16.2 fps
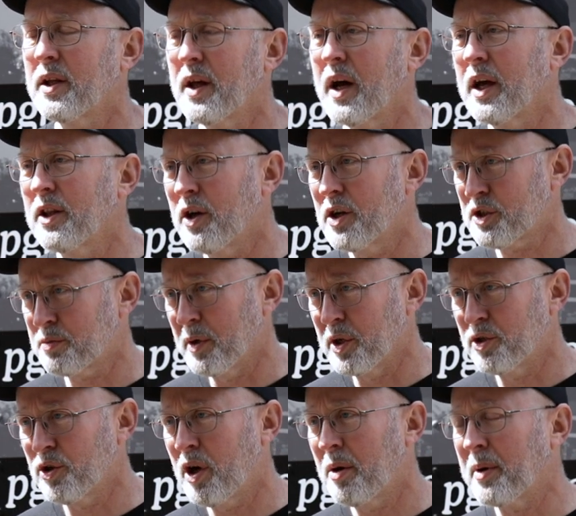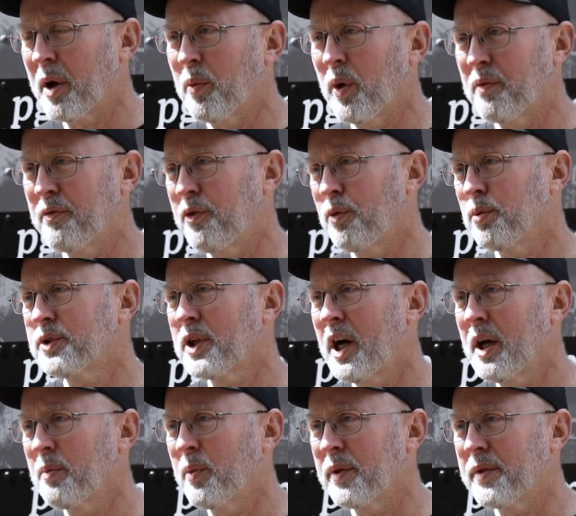I lost my job and I went full
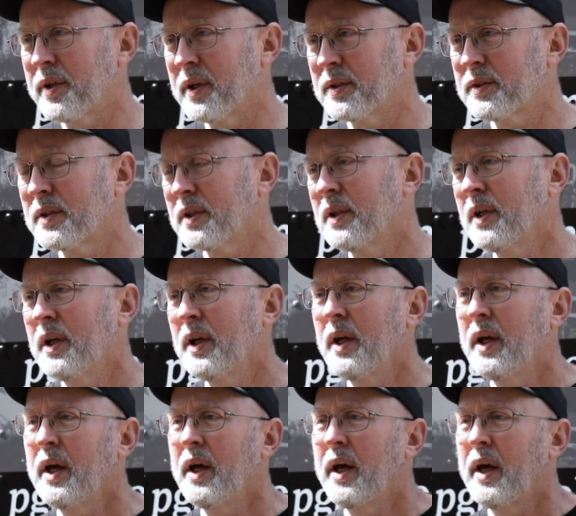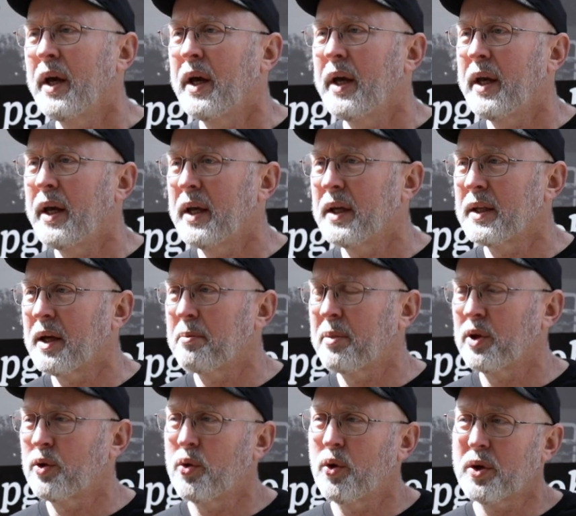time with it. And
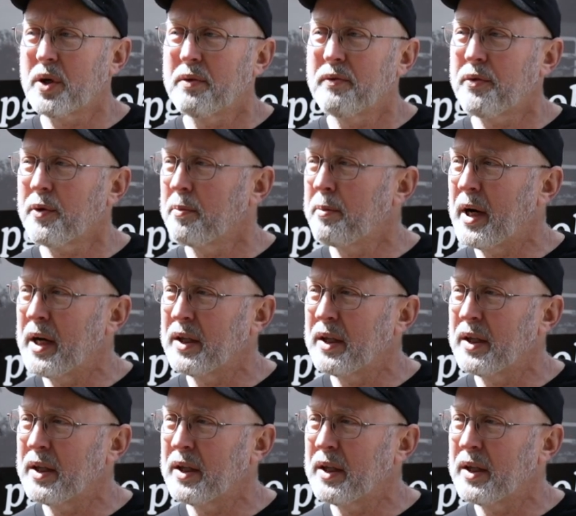I've been cooking for